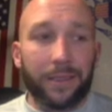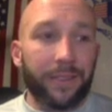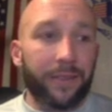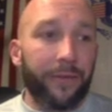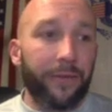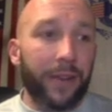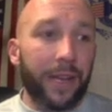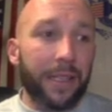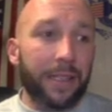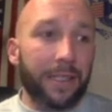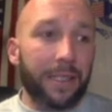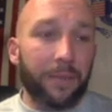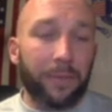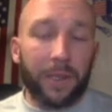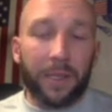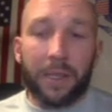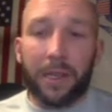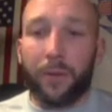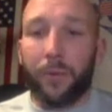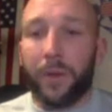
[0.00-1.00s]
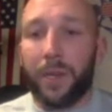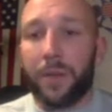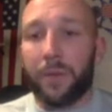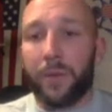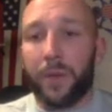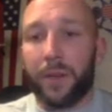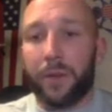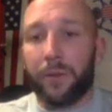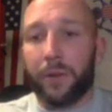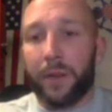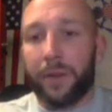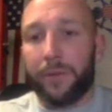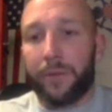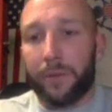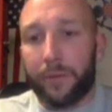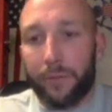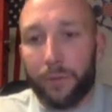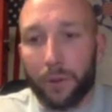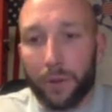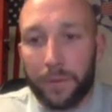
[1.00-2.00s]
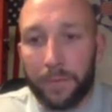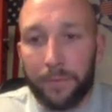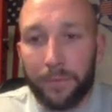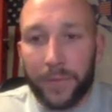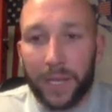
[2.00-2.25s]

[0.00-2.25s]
find something that we can be grateful for.